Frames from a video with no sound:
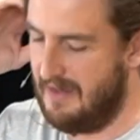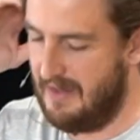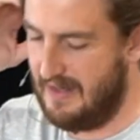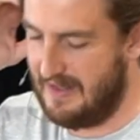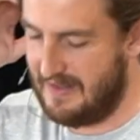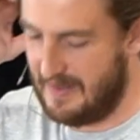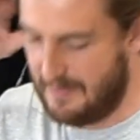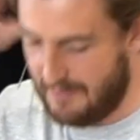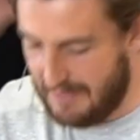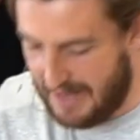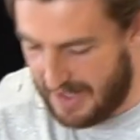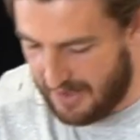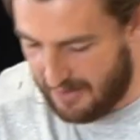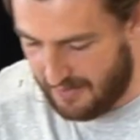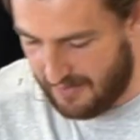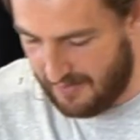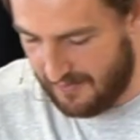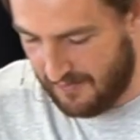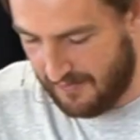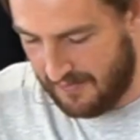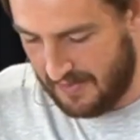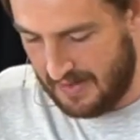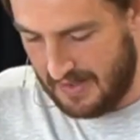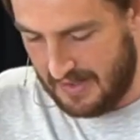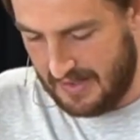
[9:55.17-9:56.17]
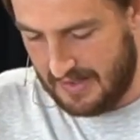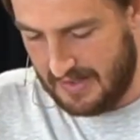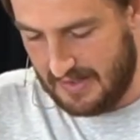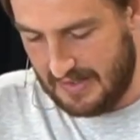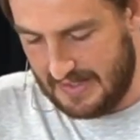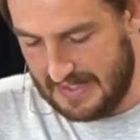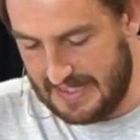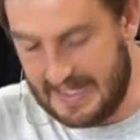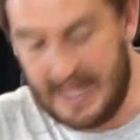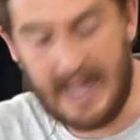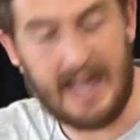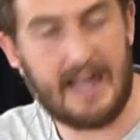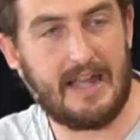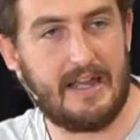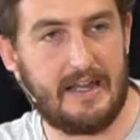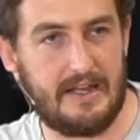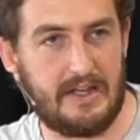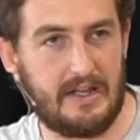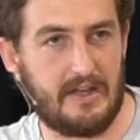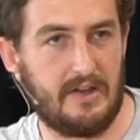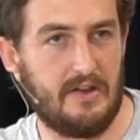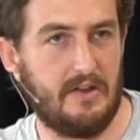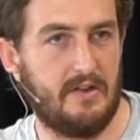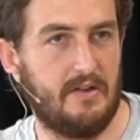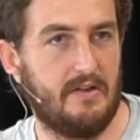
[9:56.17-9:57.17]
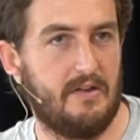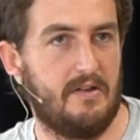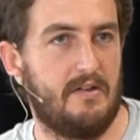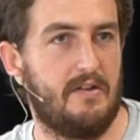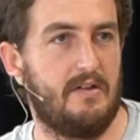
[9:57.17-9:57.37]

It's a matter of gain